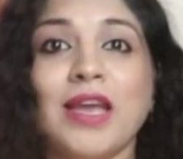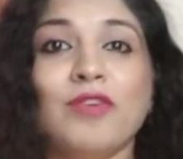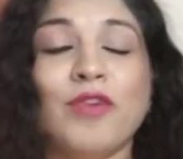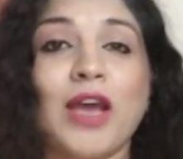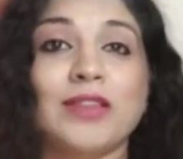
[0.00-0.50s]

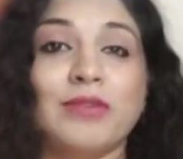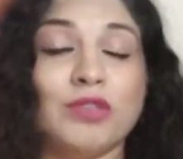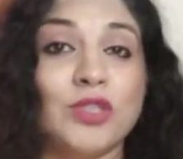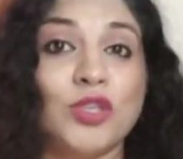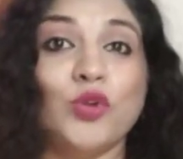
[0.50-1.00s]
In fact, there
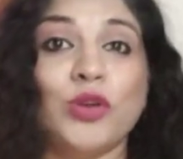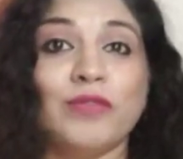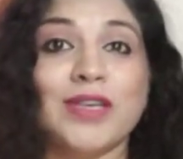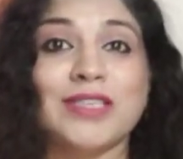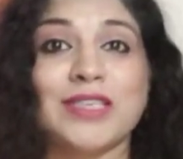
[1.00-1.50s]
was a
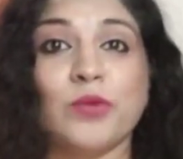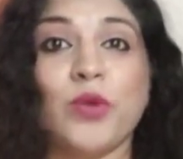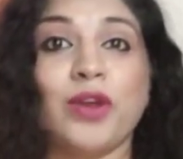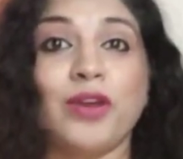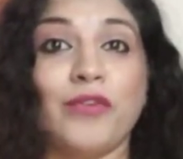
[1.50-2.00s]
university
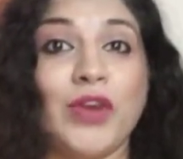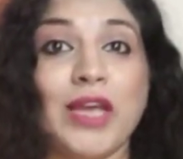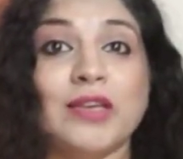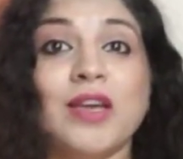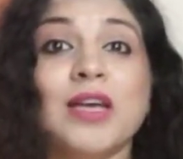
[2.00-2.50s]
where I
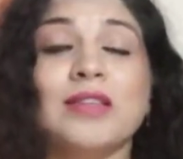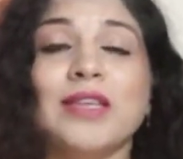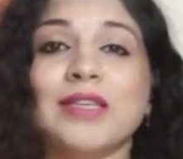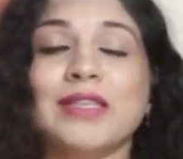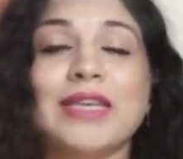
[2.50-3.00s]
read
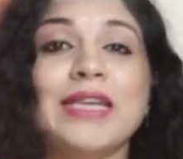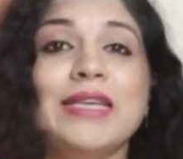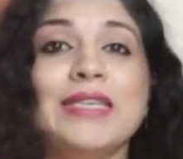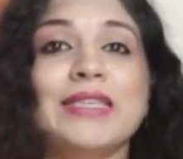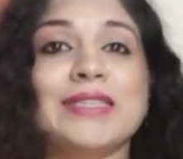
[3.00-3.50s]
that they
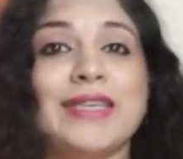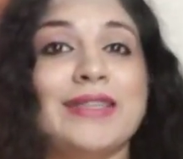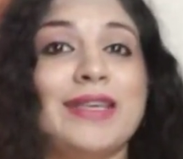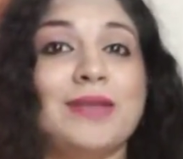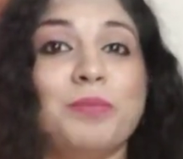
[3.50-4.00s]
clearly
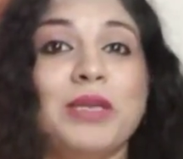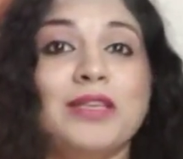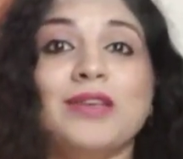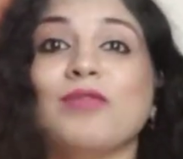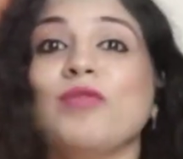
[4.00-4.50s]
said that a
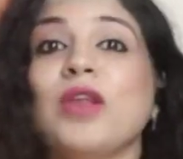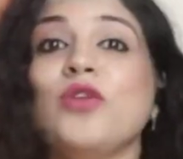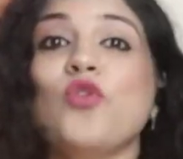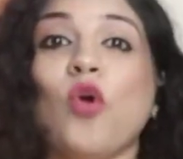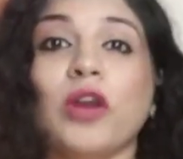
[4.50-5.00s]
PDF will
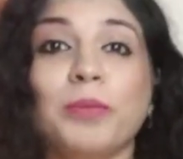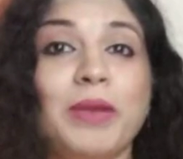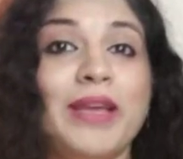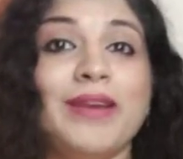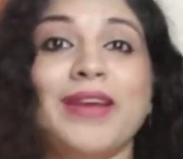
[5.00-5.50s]
not
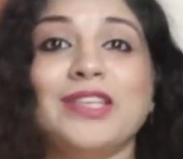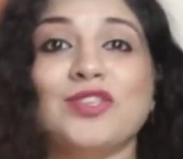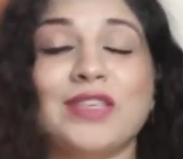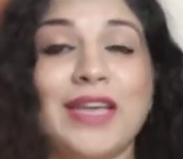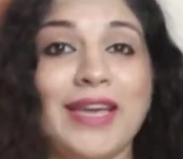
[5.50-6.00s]
be
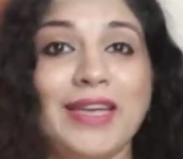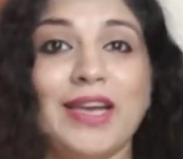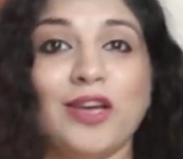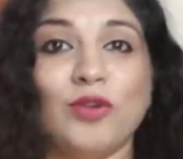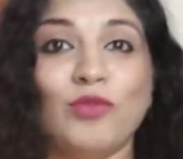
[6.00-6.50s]
engaged in any
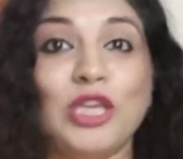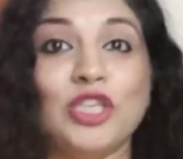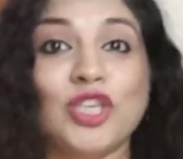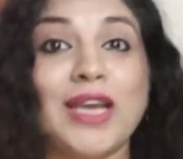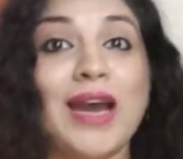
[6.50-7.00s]
kind of
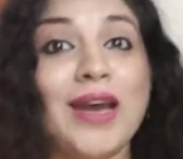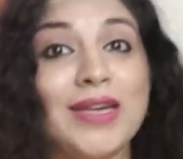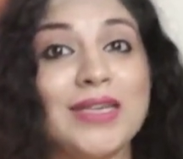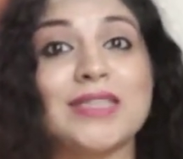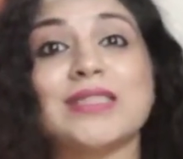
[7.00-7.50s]
teaching
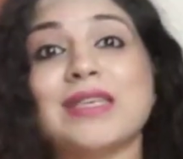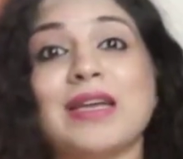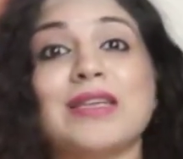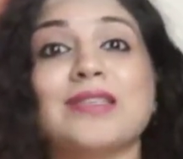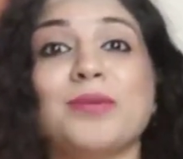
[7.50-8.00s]
unless and
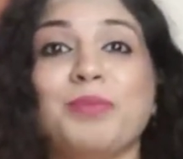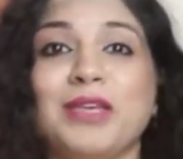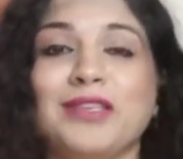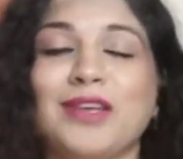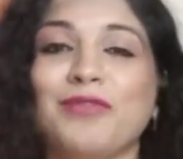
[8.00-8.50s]
until the
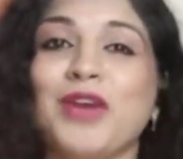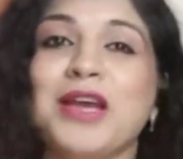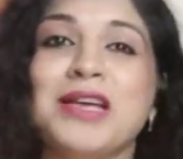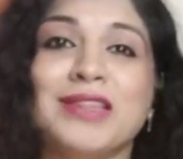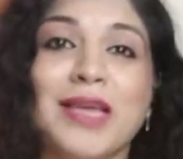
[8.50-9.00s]
PDF
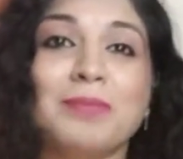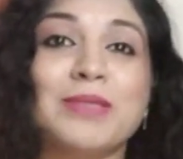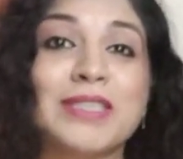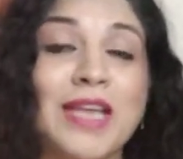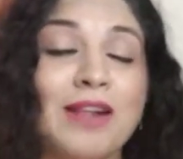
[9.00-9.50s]

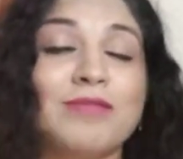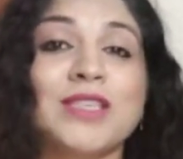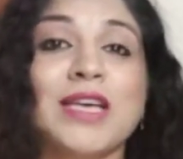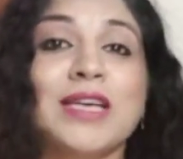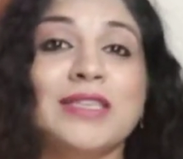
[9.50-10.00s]
themselves